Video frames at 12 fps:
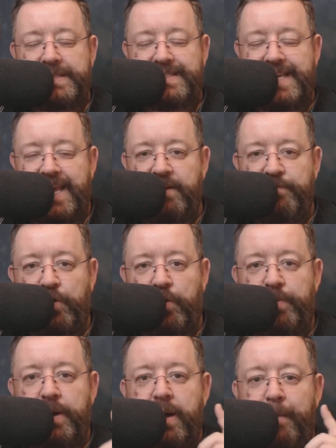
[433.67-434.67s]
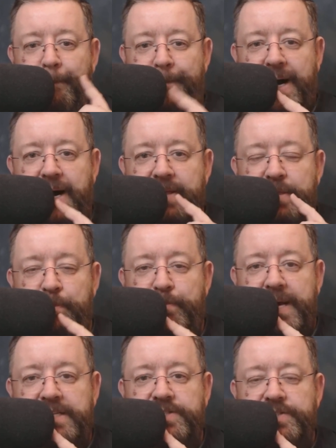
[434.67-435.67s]
Save up, buy the
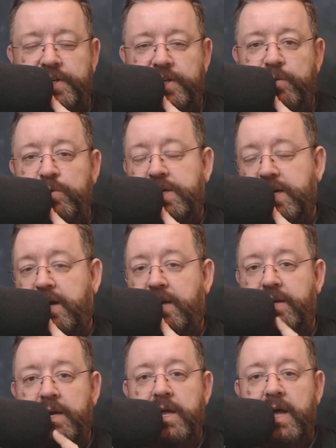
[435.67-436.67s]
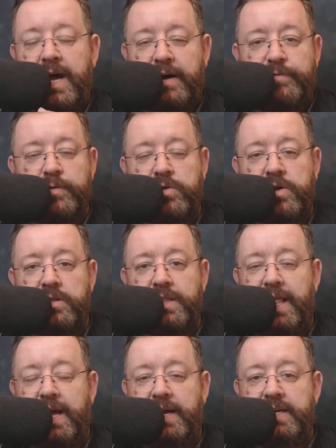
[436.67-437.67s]
best that you can. Have a look
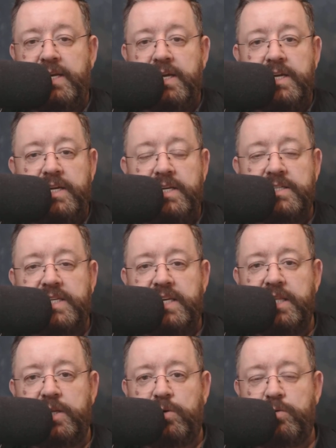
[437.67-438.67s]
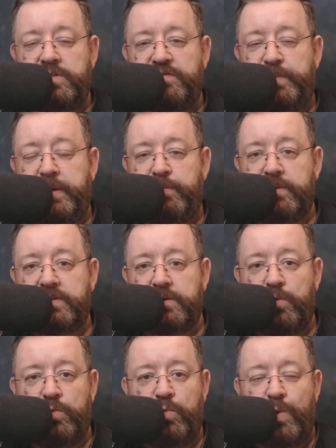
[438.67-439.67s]
online. You'll see loads of people
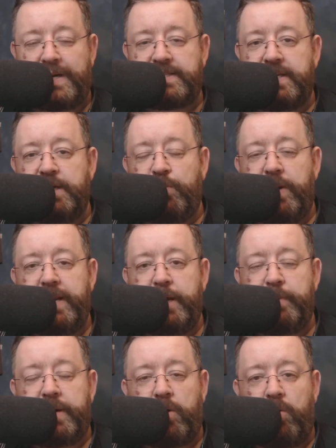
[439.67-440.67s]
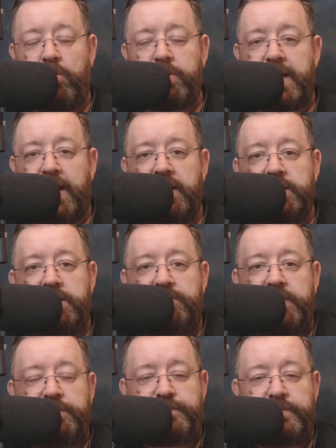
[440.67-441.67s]
waxing and waning about all kinds
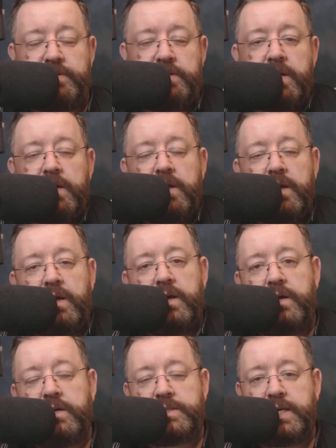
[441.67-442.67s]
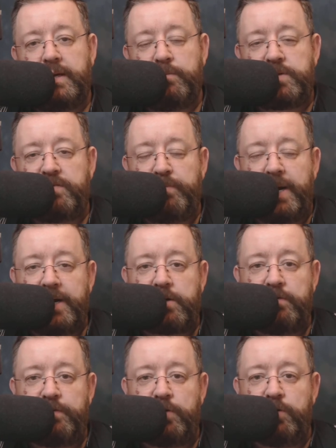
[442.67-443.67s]
of different uh, types of
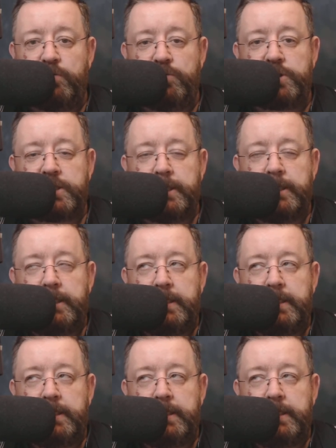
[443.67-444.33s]
microphones.